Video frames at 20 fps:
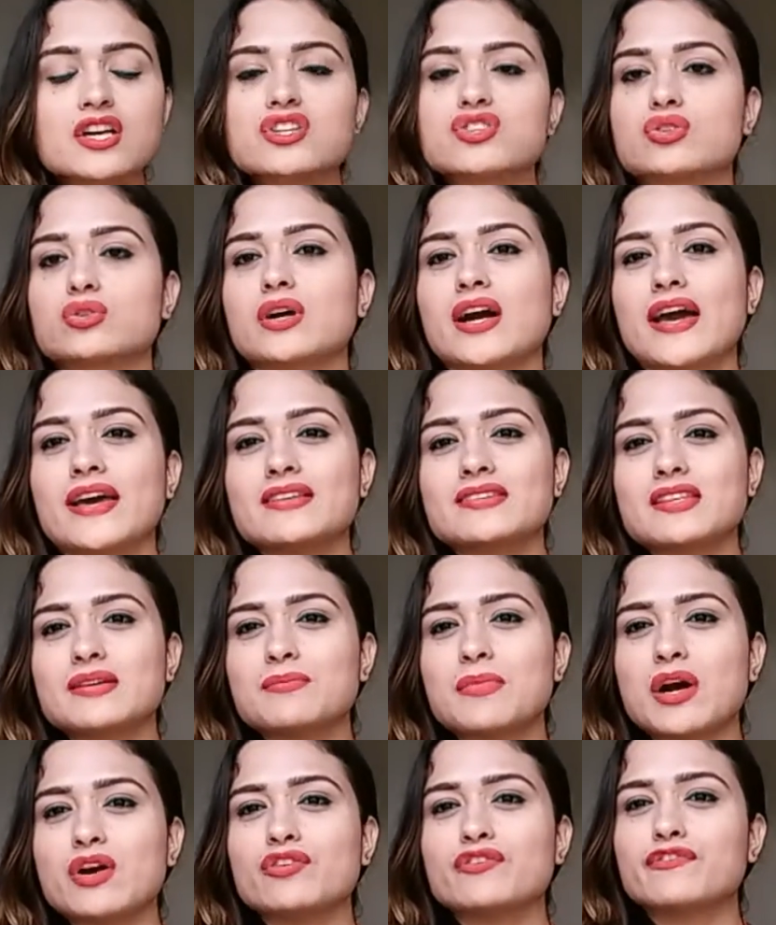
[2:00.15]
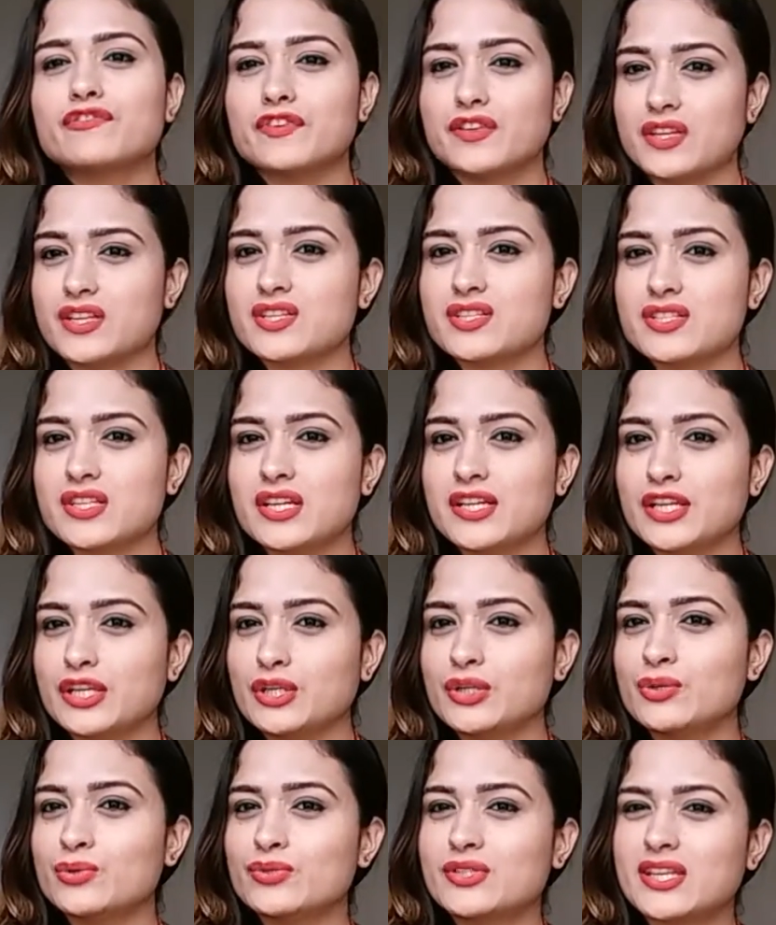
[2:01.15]
So I somehow finished it
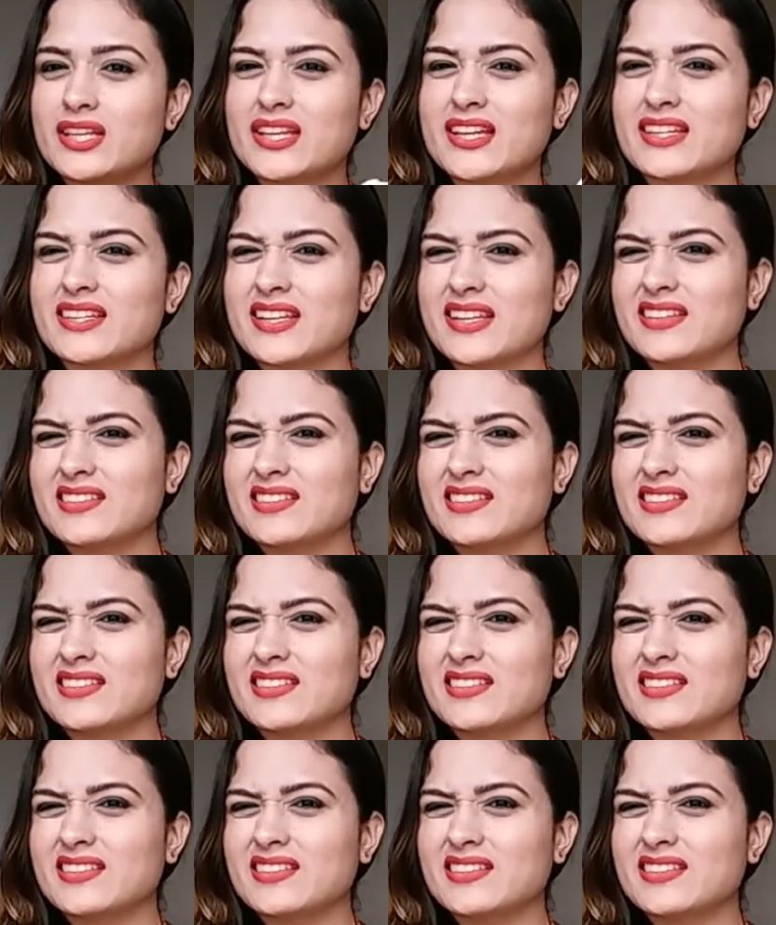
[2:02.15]
using it